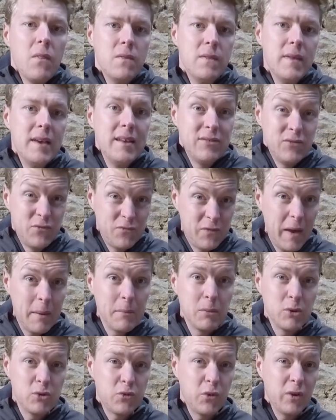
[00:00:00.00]
it's
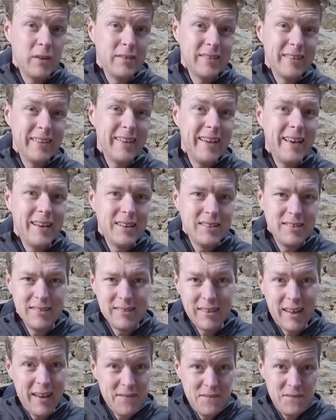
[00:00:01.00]
famous for its lakes. It's
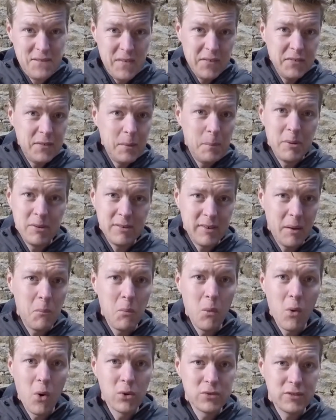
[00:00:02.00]
like 50%
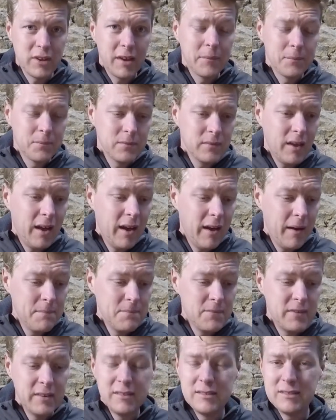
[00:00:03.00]
water.
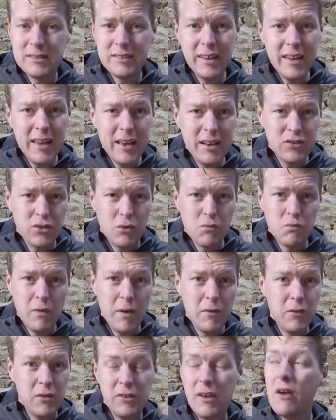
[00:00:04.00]
There's lakes and
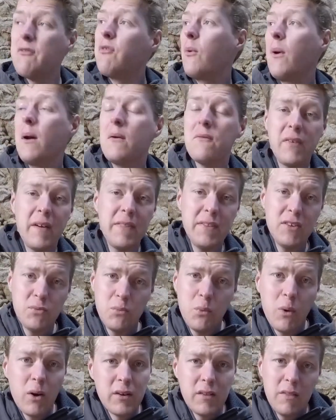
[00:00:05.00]
rivers everywhere. In fact, there's
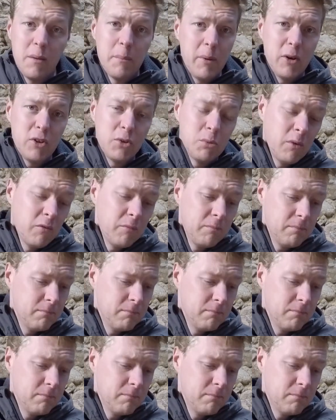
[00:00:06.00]
one at the bottom of